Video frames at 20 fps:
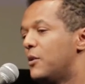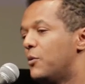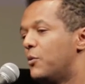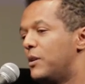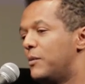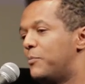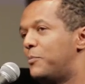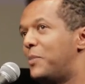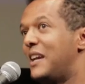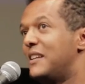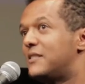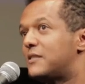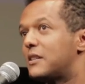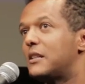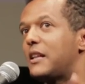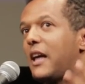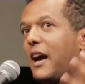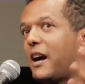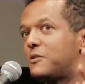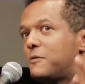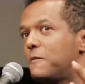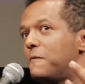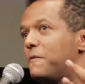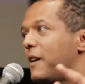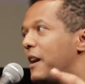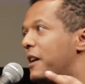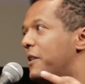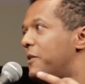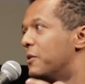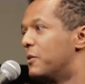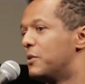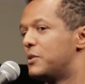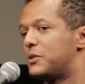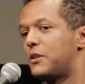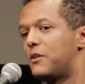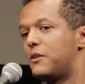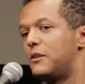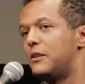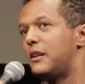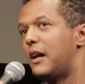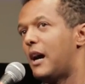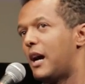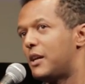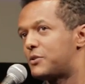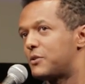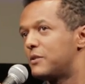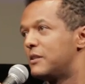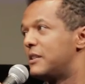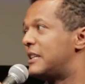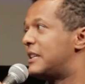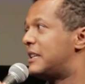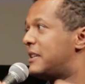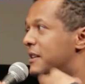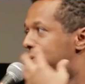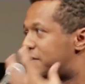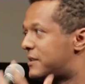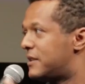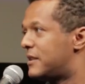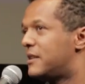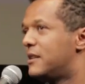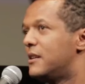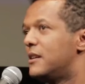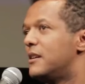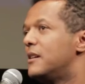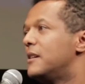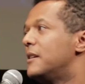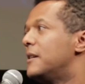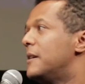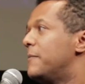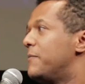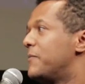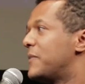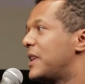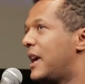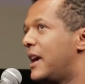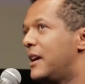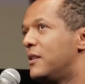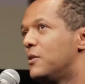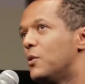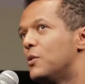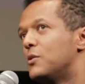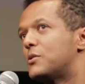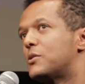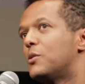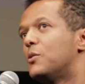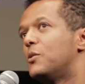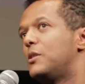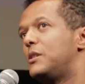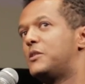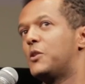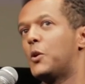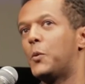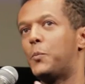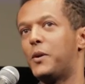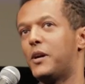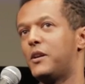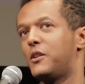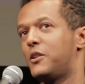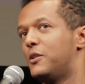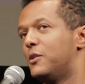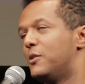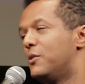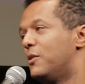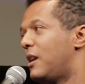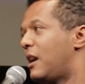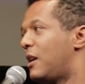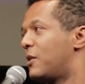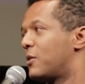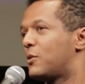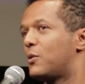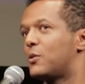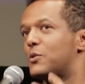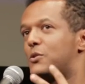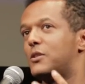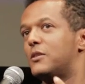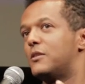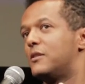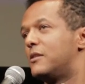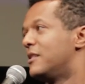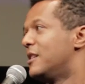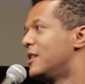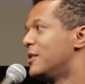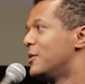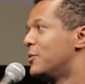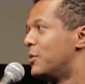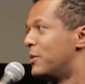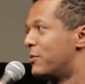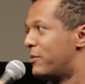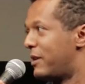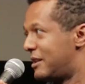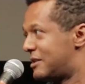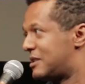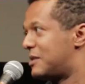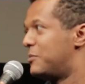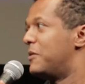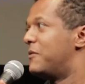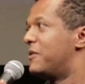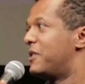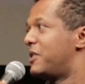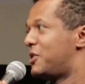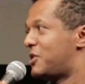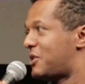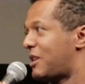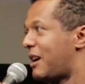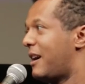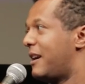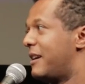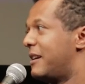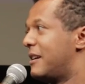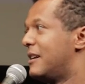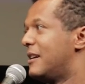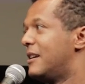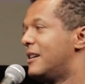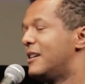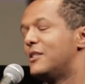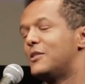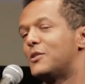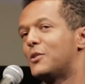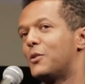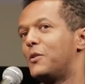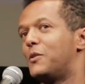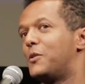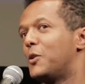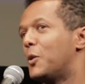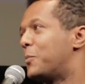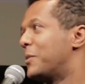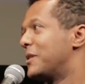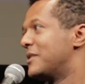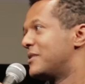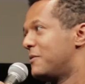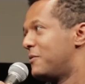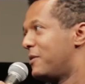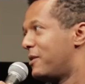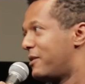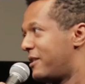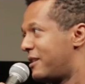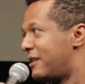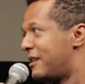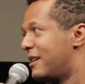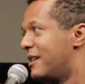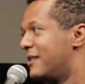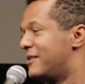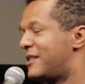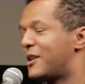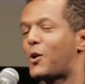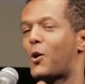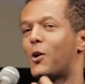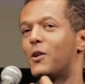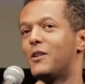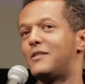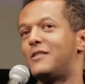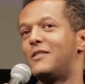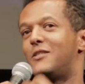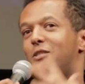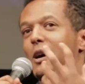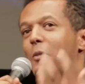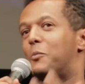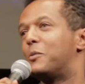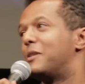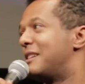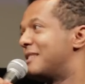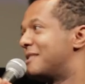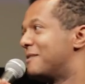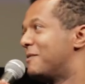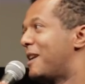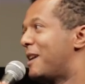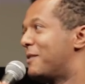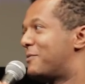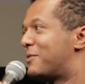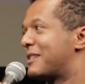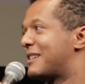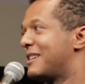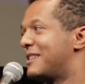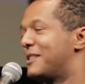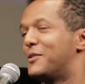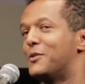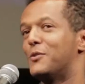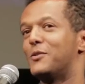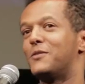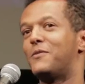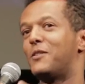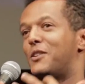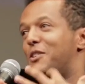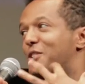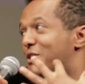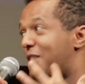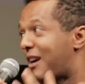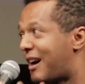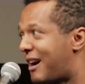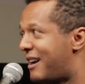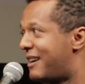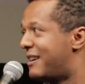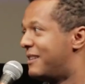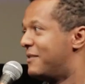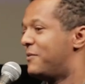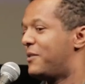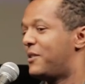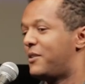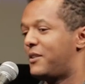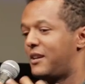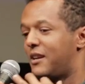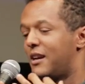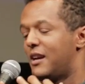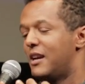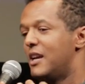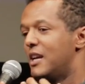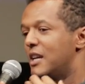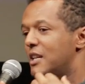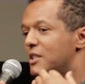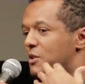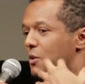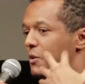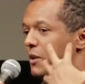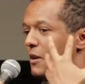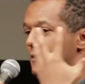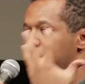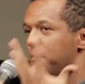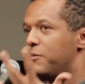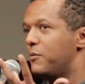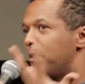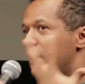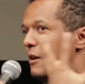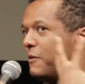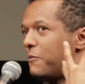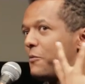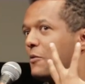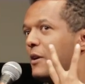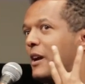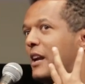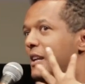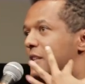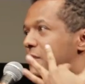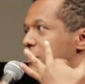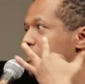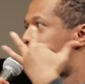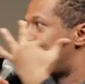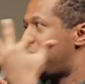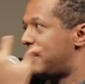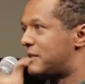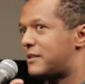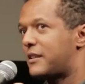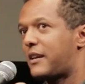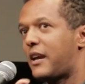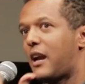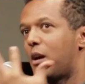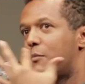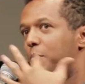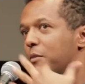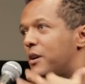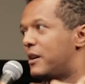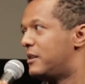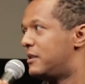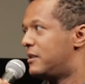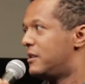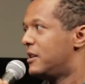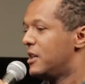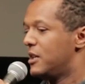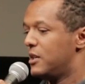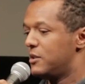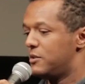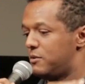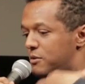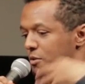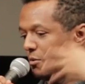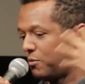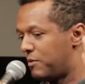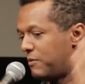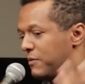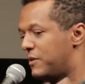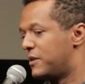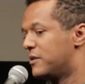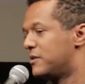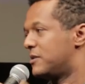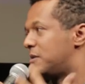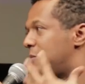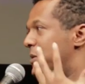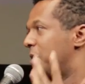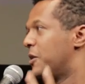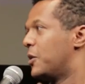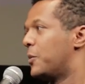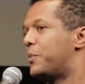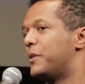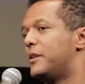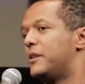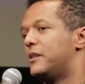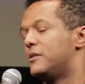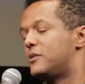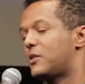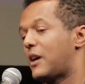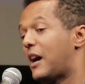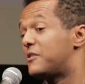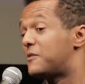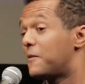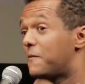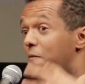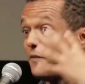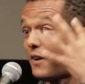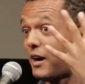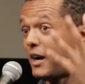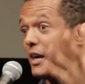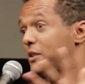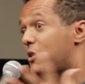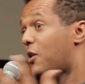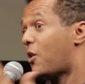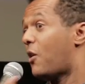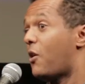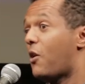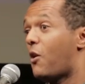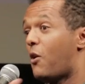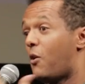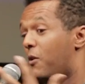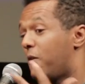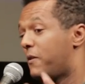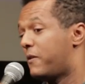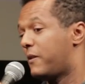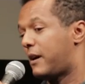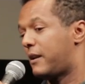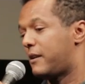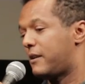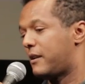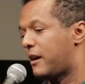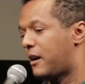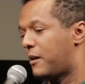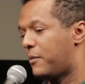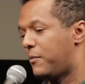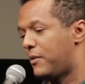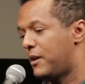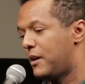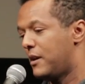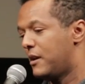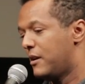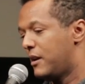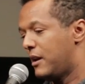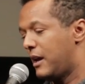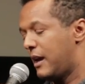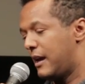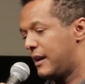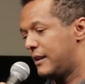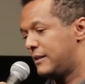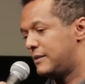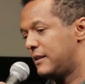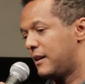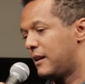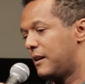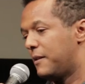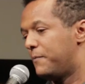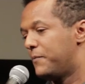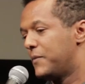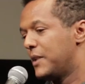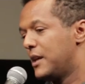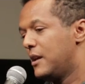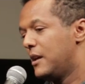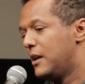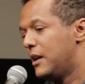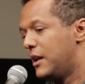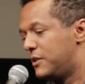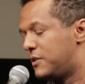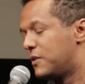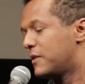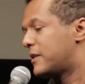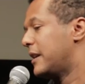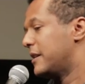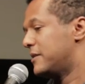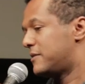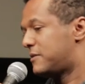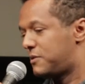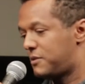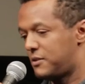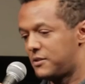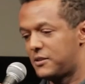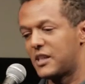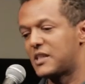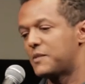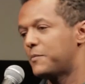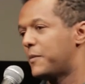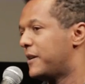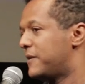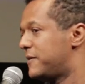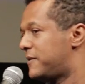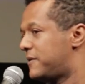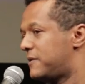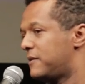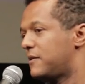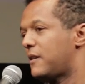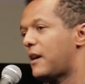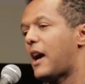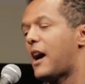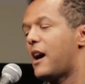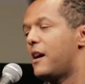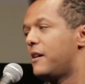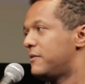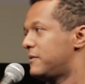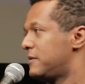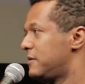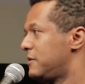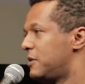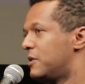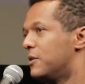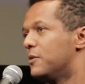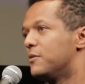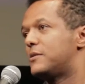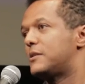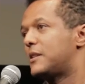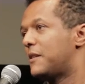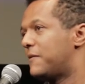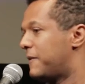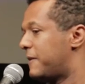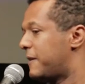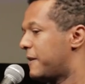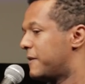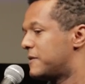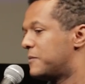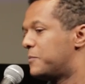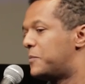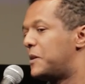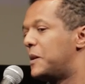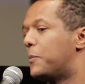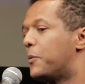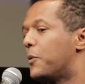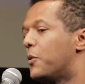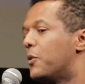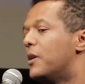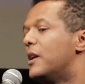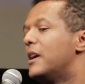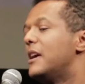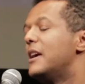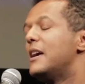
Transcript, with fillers: We basically had to find those that are naturally gifted, and also Ethiopia, you know, our culture, we're raised to be very shy. So Ethiopians are very, they call us the Japanese of Africa, you know, it's very shy and very, so they're afraid to face the camera and to reveal and to be open, and so I had to find all that, and it took, yes, 6 months, you know, 7,000 people.